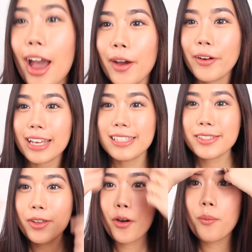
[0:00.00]
Okay,
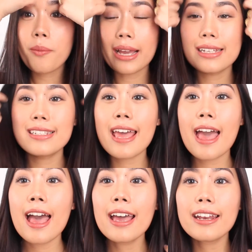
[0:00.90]
so my
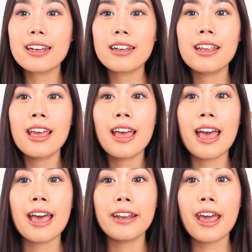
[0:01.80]
dad
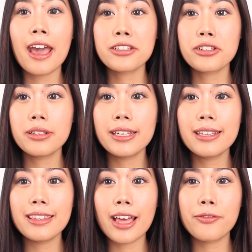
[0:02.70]
had actually
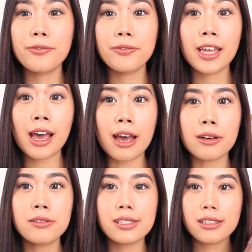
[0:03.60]
left the
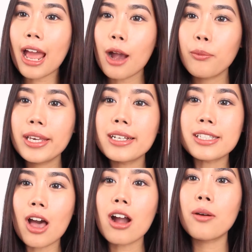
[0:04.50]
house. Now we can
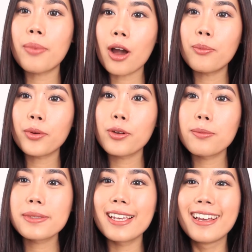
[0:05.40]
talk about
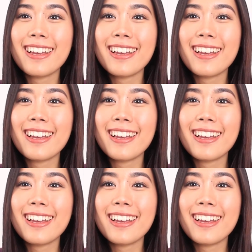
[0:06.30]
boobs.